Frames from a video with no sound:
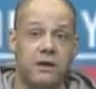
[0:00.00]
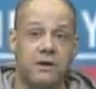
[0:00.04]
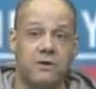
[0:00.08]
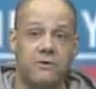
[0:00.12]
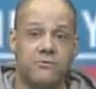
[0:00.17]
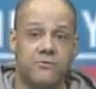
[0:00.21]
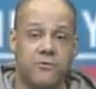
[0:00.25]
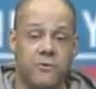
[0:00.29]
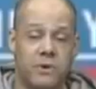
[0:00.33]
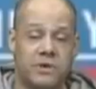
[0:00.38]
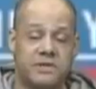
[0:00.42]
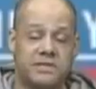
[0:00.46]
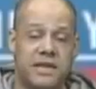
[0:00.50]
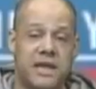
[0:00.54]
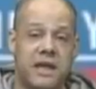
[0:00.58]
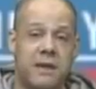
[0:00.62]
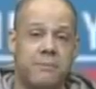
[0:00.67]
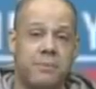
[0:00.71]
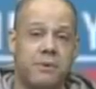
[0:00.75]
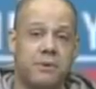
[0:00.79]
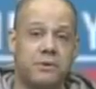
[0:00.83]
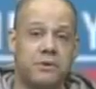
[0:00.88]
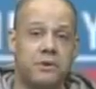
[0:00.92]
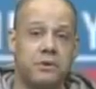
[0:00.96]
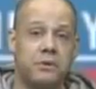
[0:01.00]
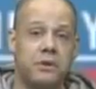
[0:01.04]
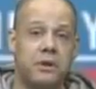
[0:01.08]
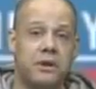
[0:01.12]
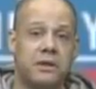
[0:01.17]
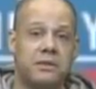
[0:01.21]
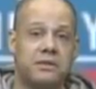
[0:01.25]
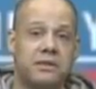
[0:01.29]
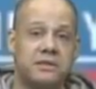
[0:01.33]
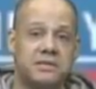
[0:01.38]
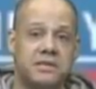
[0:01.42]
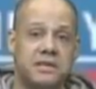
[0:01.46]
For example, you look
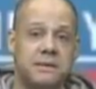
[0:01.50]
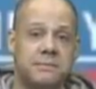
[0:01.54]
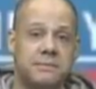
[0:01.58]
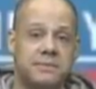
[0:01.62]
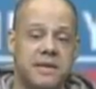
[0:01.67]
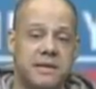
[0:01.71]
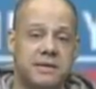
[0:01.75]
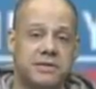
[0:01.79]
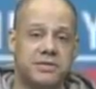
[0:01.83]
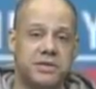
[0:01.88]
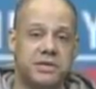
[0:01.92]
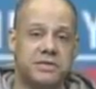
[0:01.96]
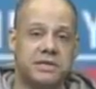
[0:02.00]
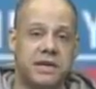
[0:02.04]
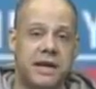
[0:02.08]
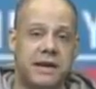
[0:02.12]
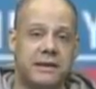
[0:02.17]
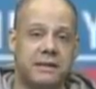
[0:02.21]
at the teams that just got